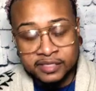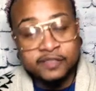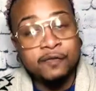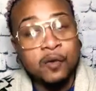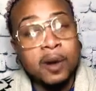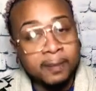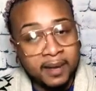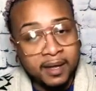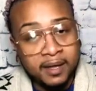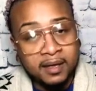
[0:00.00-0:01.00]
for
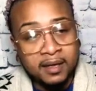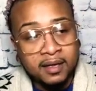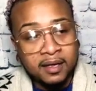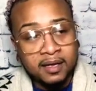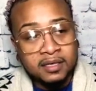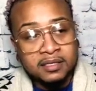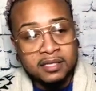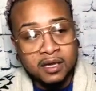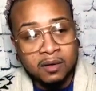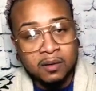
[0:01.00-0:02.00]
me.
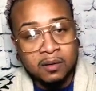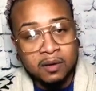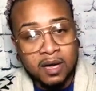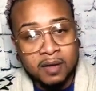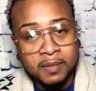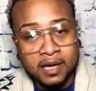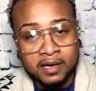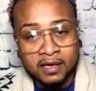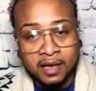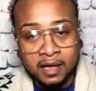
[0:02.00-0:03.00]
So I'm not
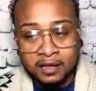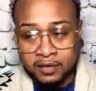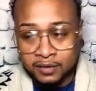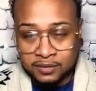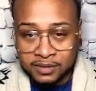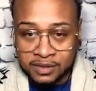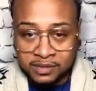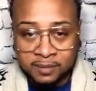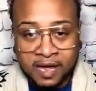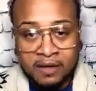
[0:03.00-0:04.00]
gonna like use
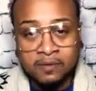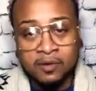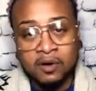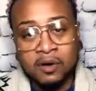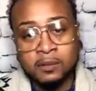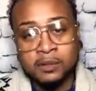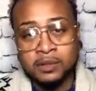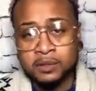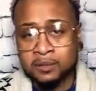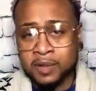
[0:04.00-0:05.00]
this platform
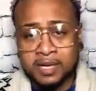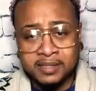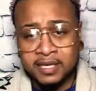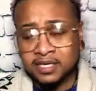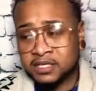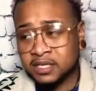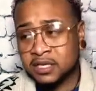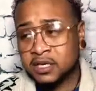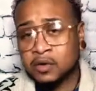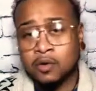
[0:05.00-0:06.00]
to do
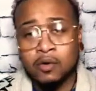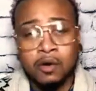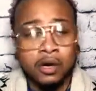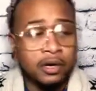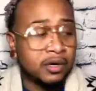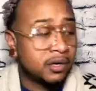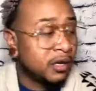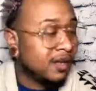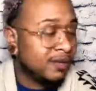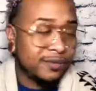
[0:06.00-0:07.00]
meditation or
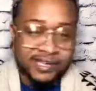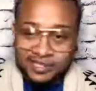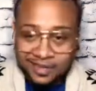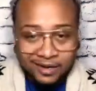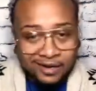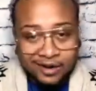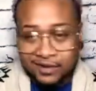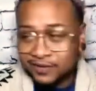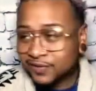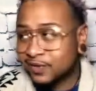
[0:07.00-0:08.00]
read tarot
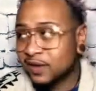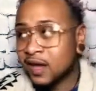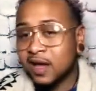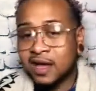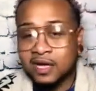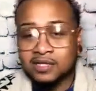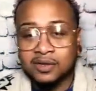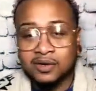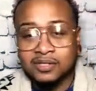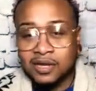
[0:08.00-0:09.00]
cards for you guys
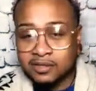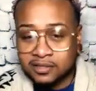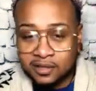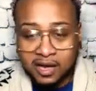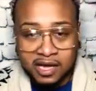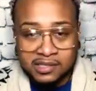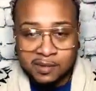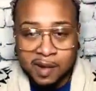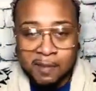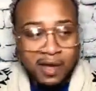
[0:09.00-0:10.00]
or talk to you guys
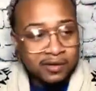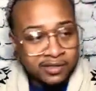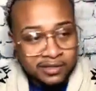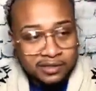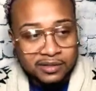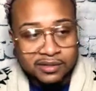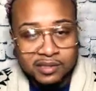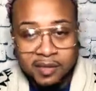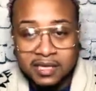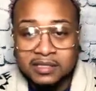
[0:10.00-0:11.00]
about my crystals
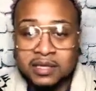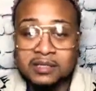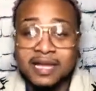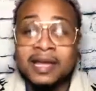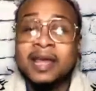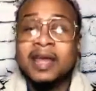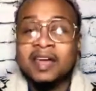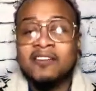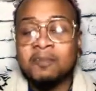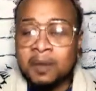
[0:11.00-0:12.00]
and my stones. Like,
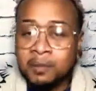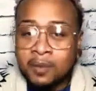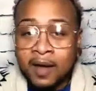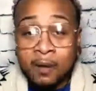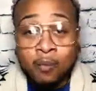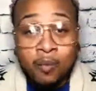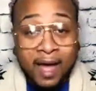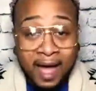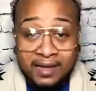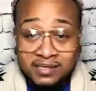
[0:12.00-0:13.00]
if people
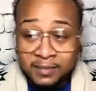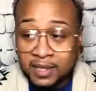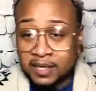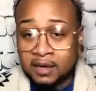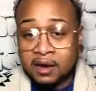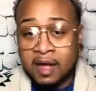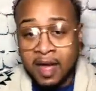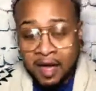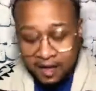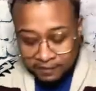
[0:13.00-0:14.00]
ask me or
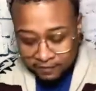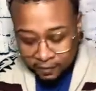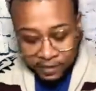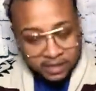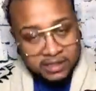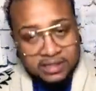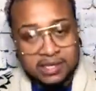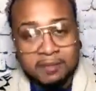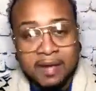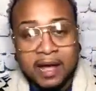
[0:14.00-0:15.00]
have questions
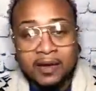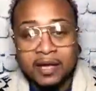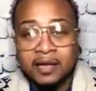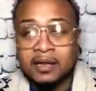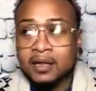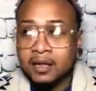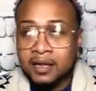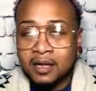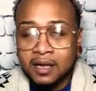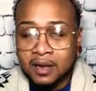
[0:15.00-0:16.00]
about it,
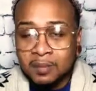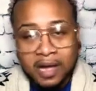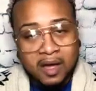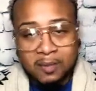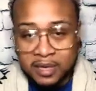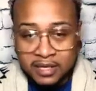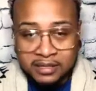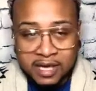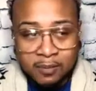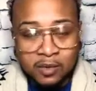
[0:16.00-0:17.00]
by all
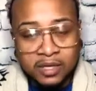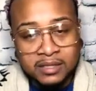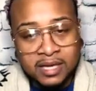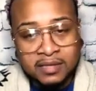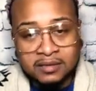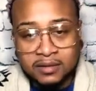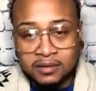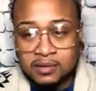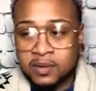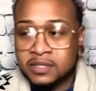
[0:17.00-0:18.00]
means, I'm willing to answer
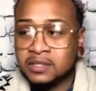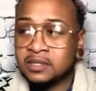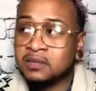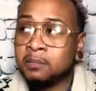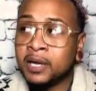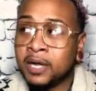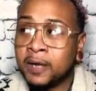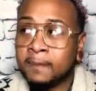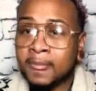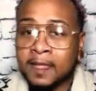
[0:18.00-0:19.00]
those questions.
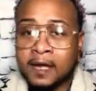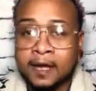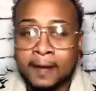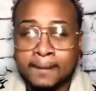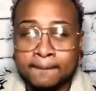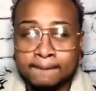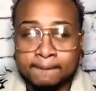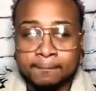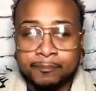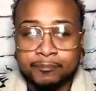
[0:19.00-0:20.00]
But I
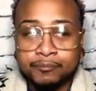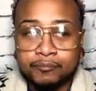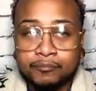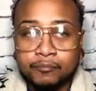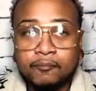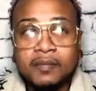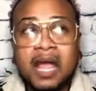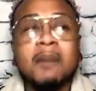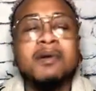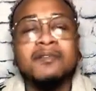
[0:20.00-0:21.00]

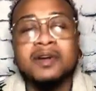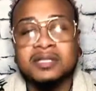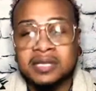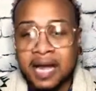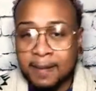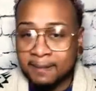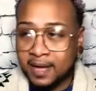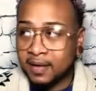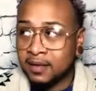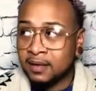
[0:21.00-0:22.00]
prefer to not
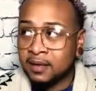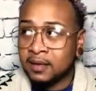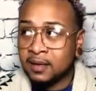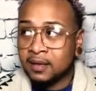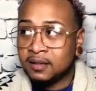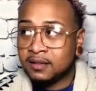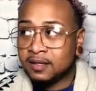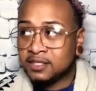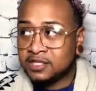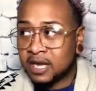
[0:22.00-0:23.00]
make
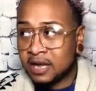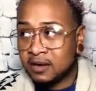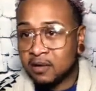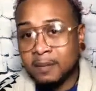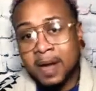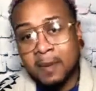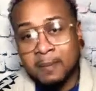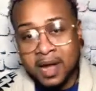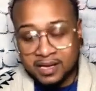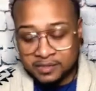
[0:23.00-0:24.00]
this channel about
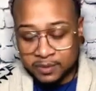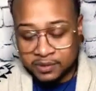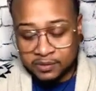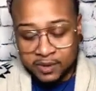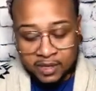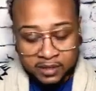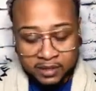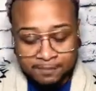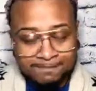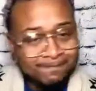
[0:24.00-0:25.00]
my
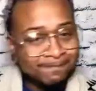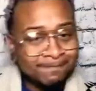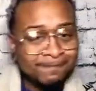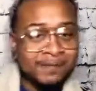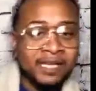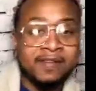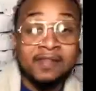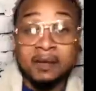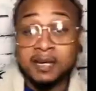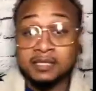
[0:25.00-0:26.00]
spirituality, if
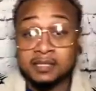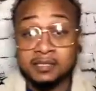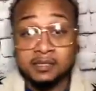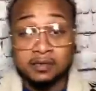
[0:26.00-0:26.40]
that makes sense